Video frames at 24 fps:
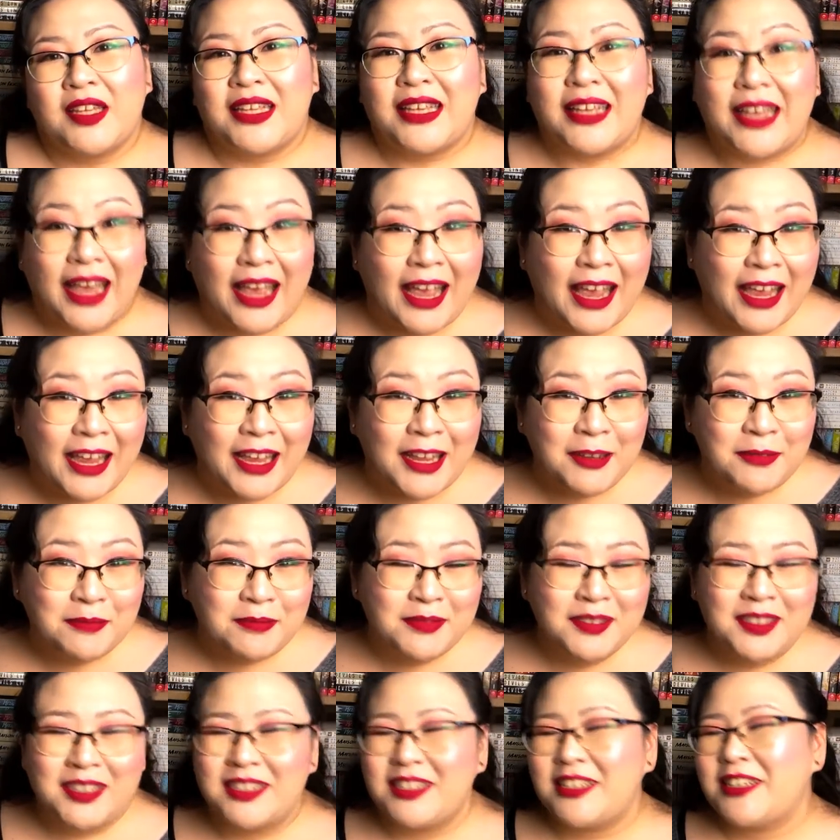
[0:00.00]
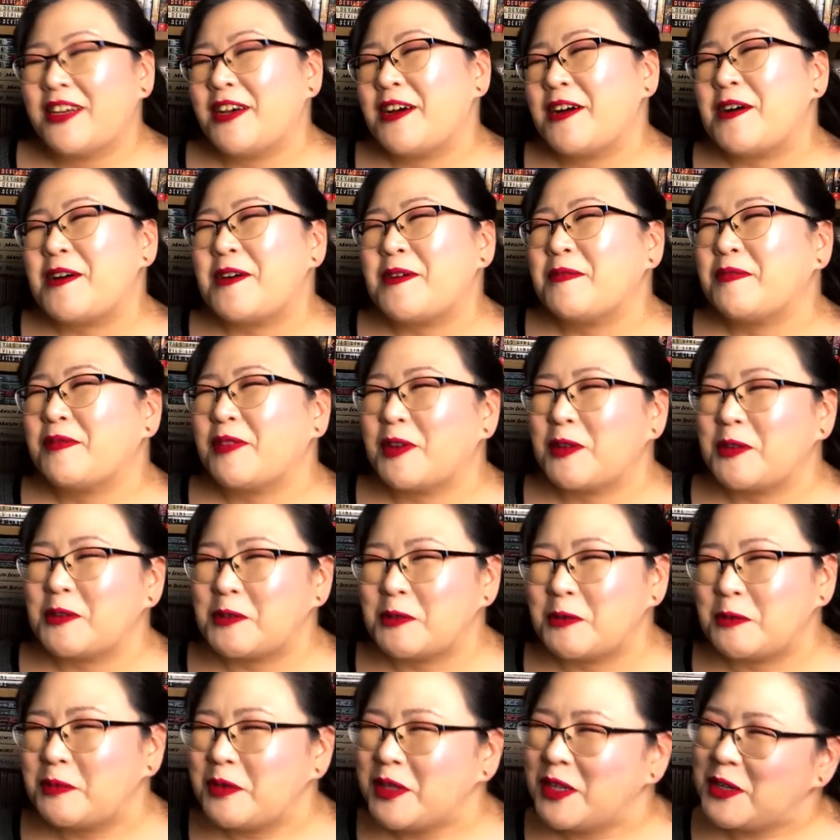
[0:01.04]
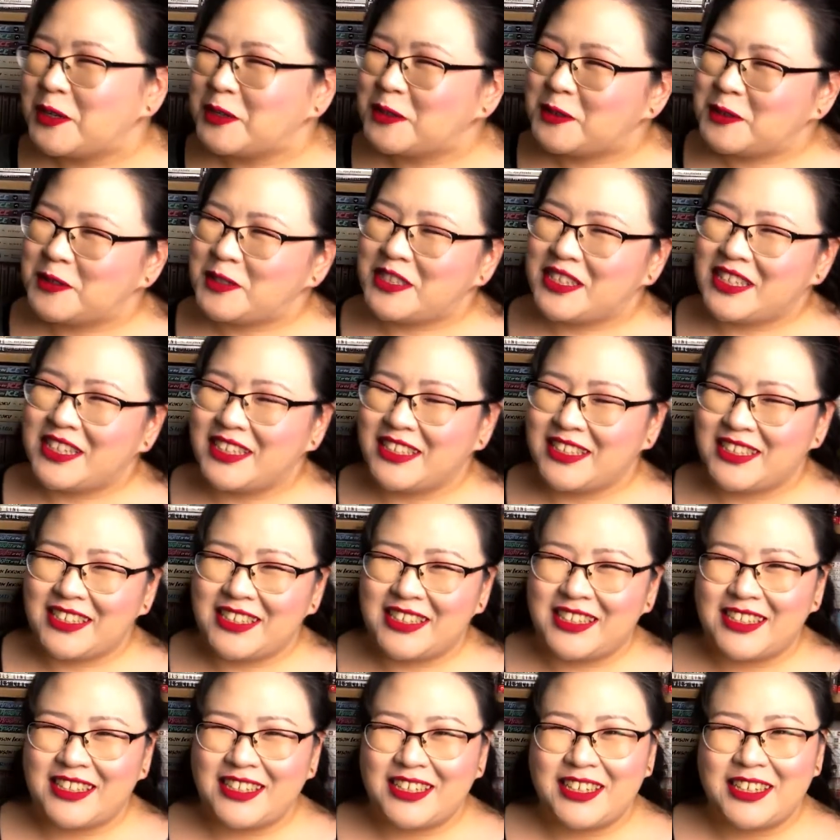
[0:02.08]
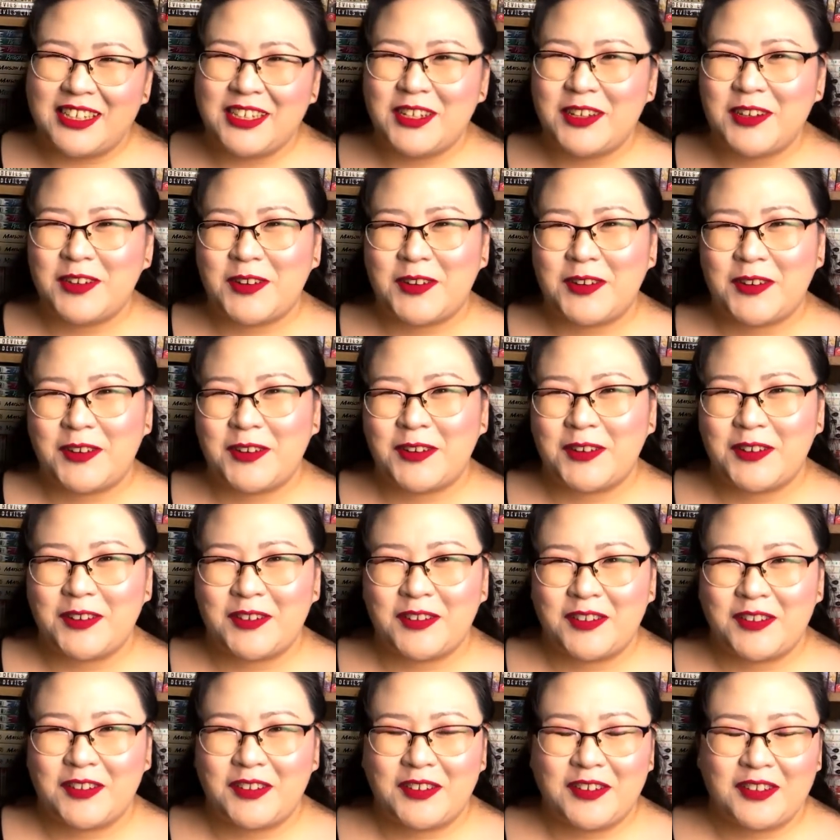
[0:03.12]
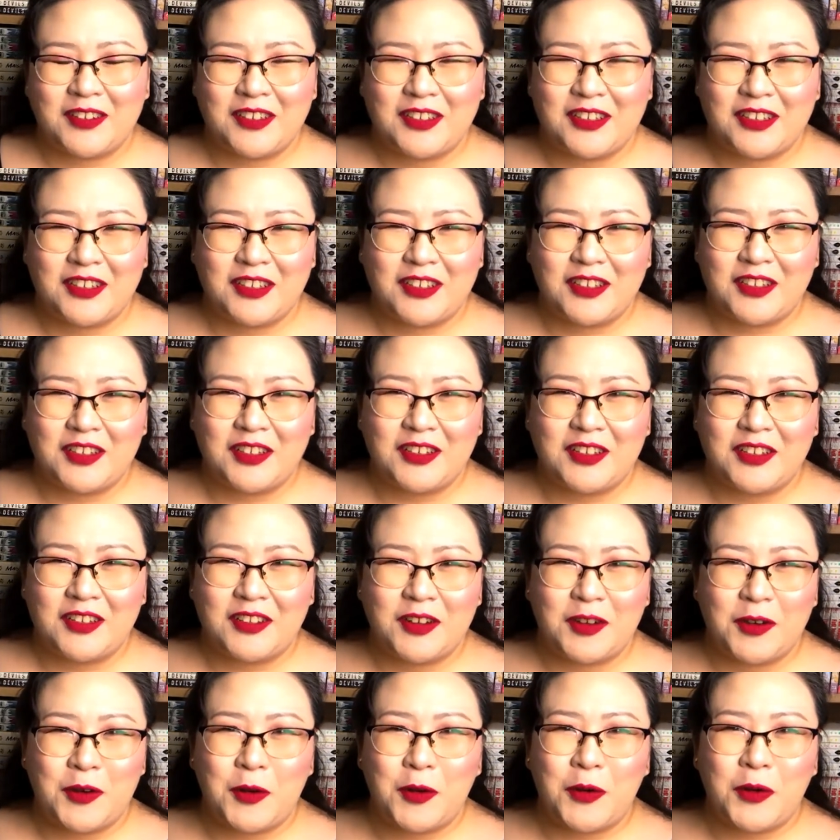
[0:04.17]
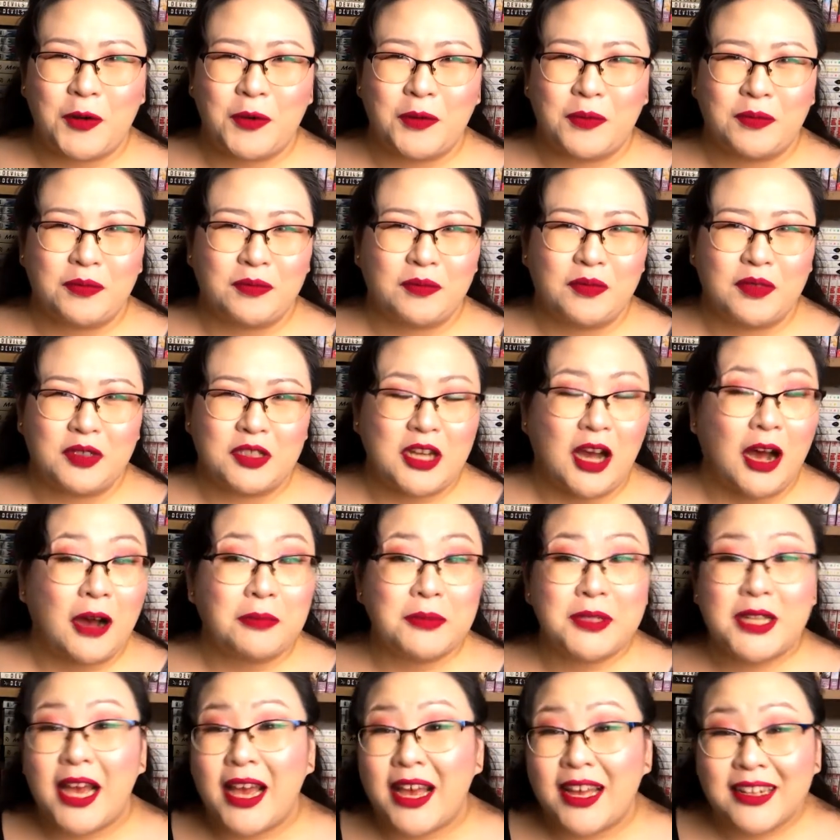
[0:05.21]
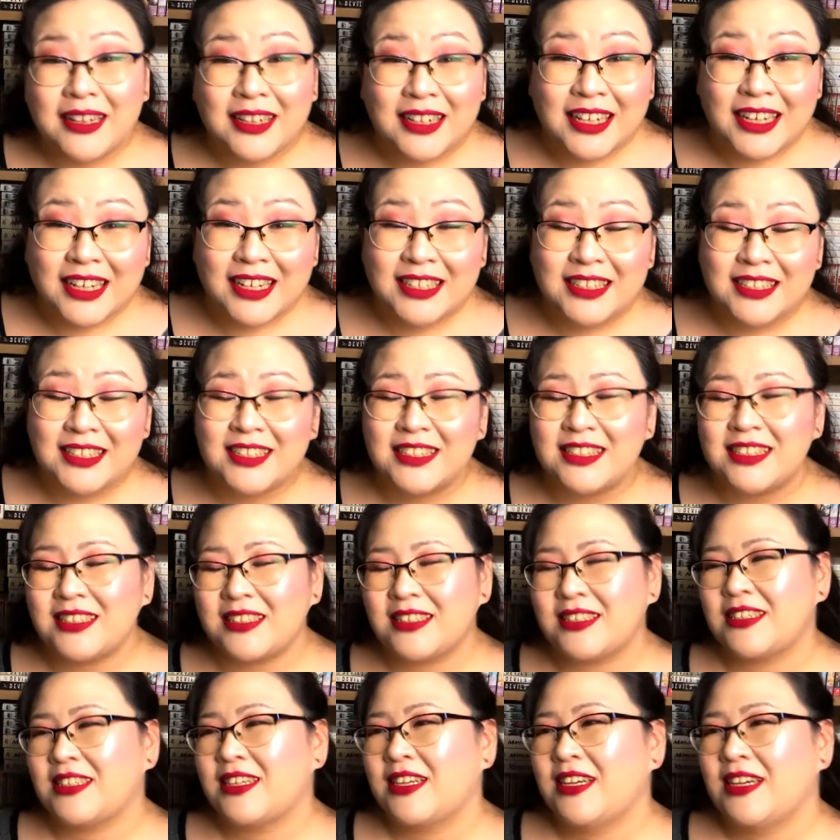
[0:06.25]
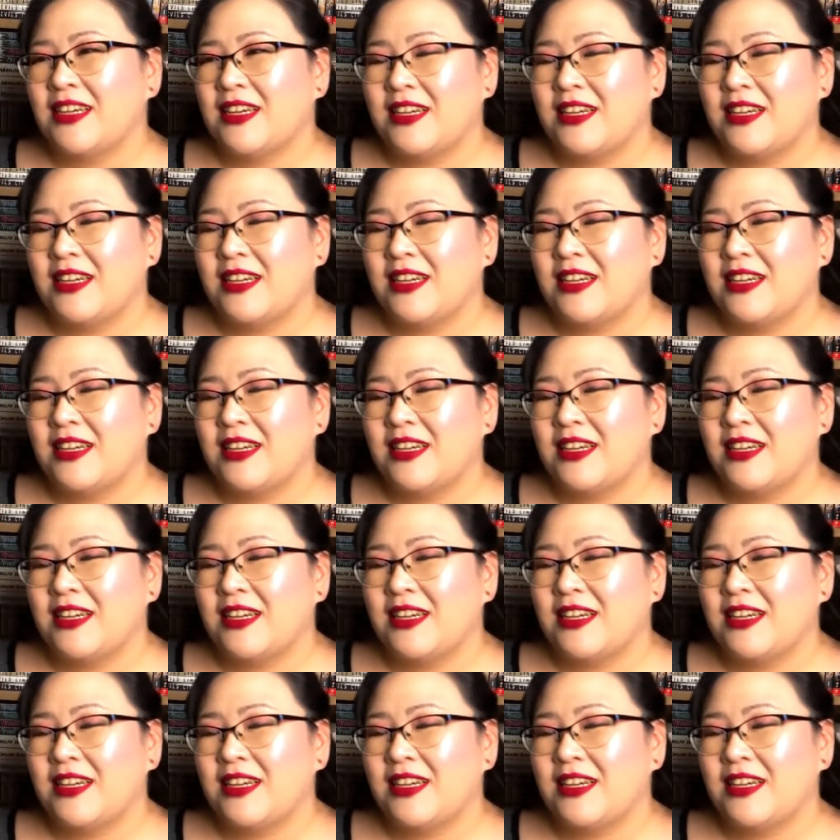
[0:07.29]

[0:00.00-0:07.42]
games um, those would be interesting to see, or, you know, top 10 lists.